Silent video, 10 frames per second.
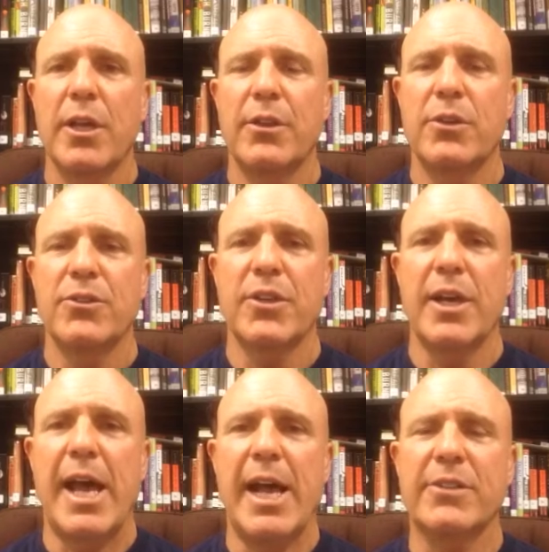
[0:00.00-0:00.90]
there's
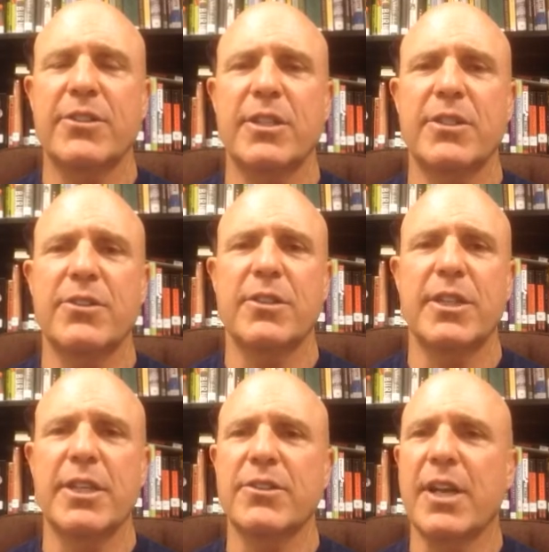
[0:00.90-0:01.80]
accidents and
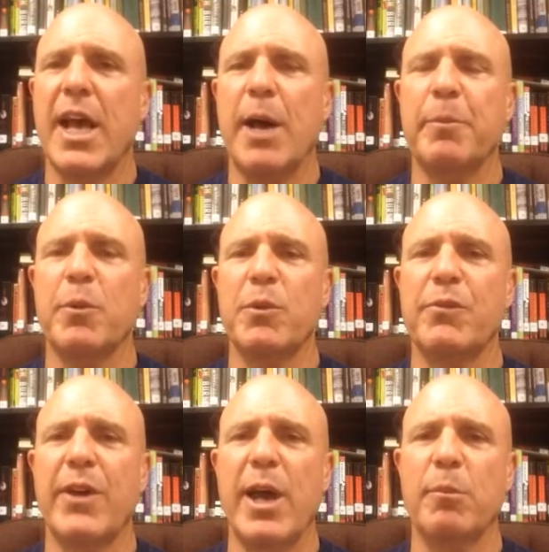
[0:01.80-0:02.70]
things that happen with
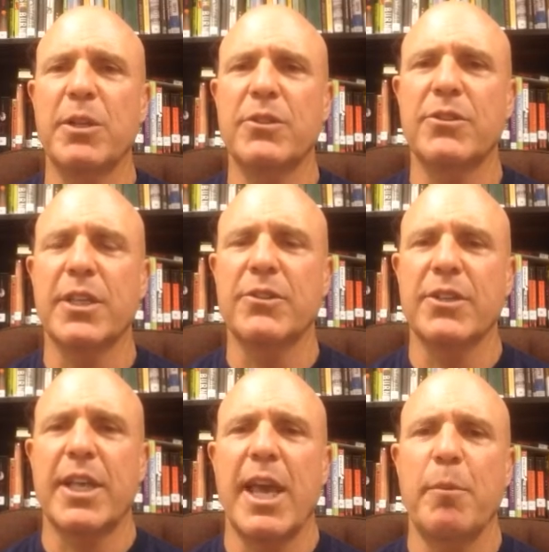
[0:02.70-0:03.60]
families, things
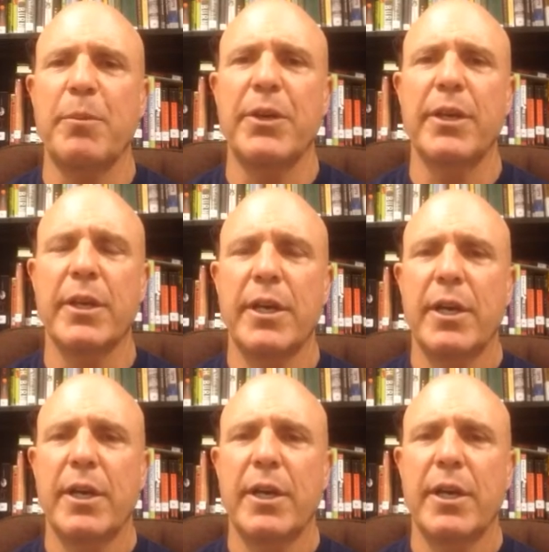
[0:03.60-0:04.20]
that can't be